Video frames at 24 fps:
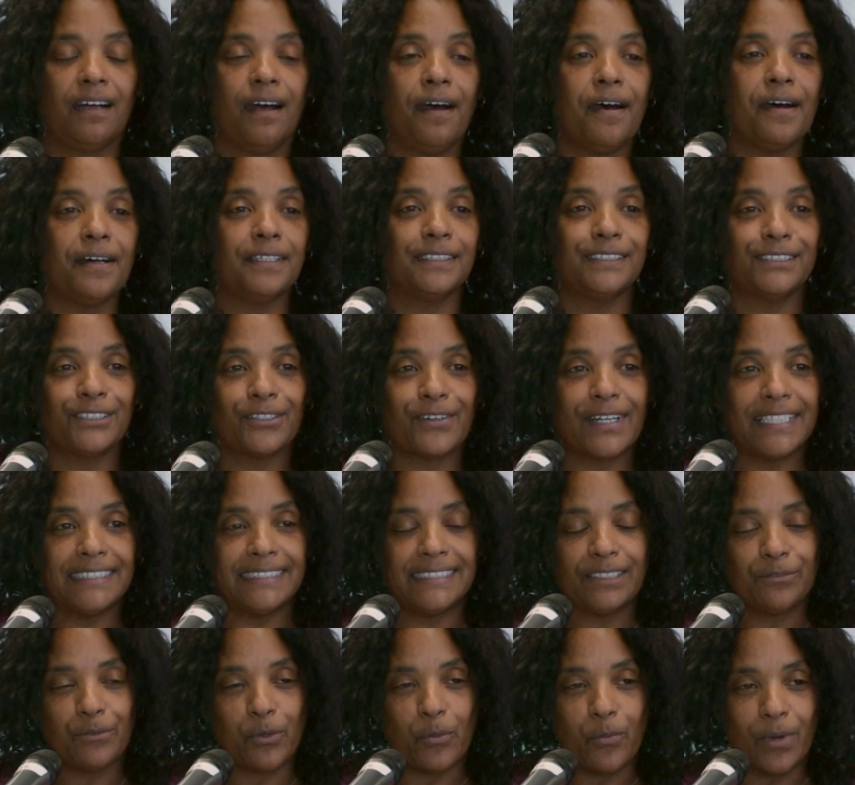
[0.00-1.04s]
Uh, so I
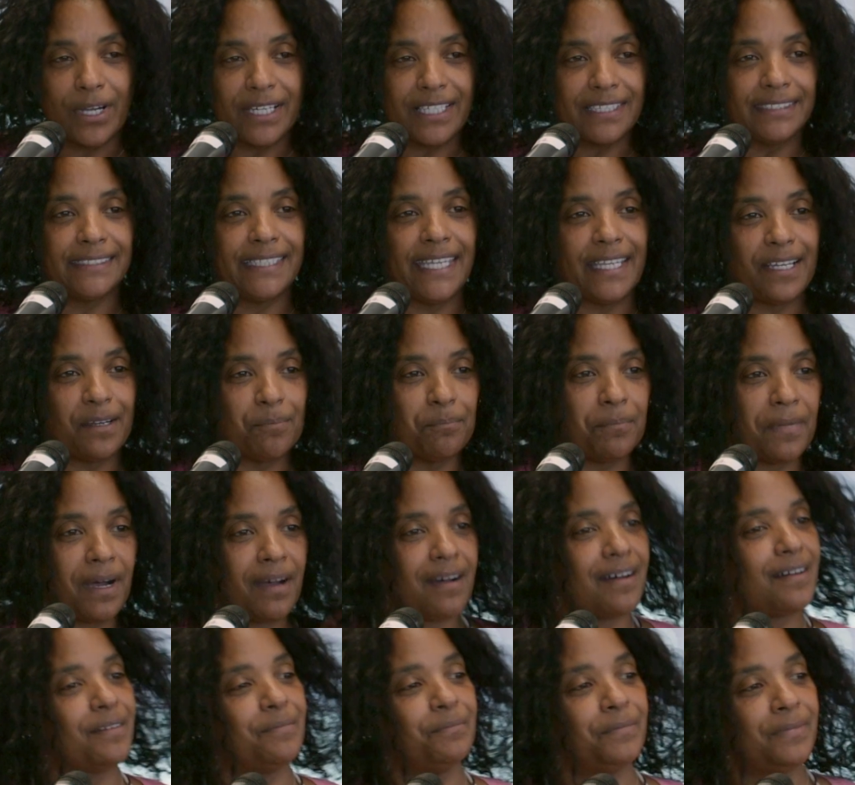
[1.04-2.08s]
said, well, what could take a
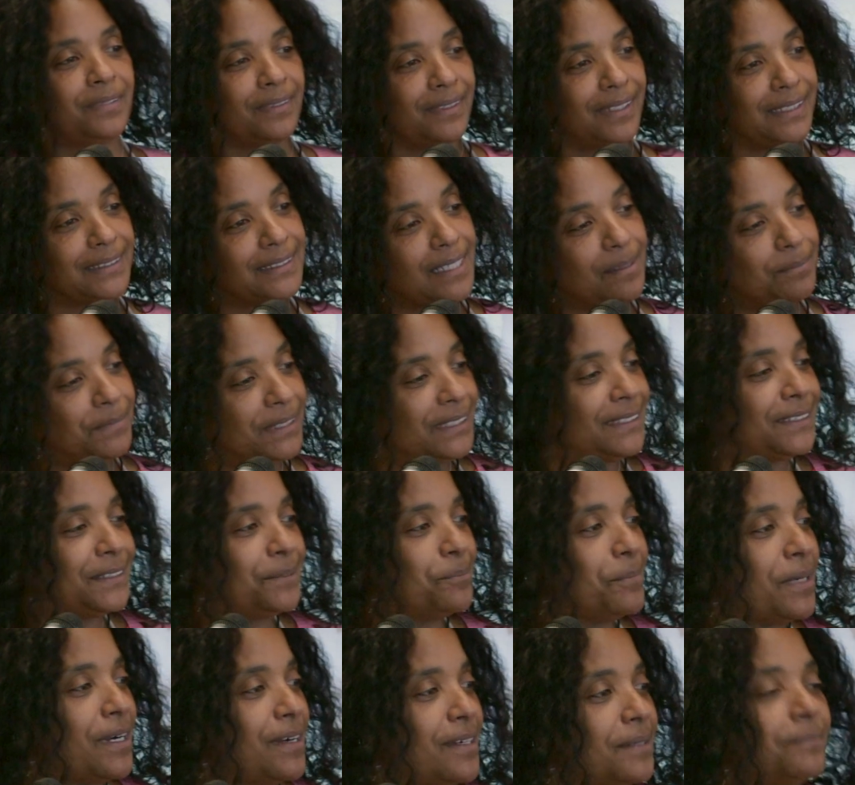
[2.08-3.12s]
mom, because I'm just the
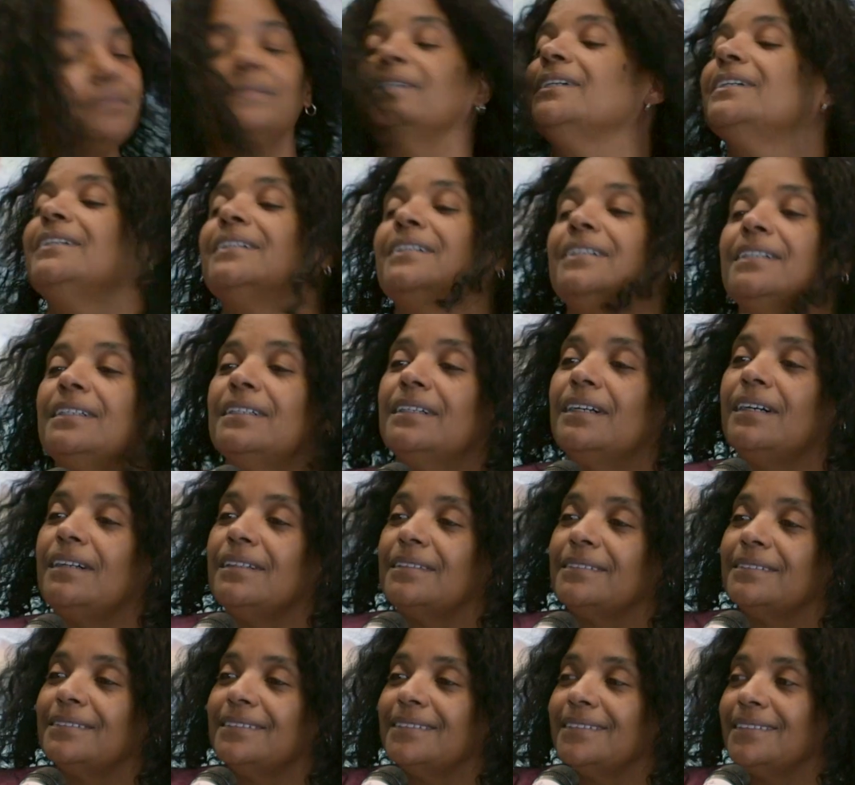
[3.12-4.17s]
mom, uh,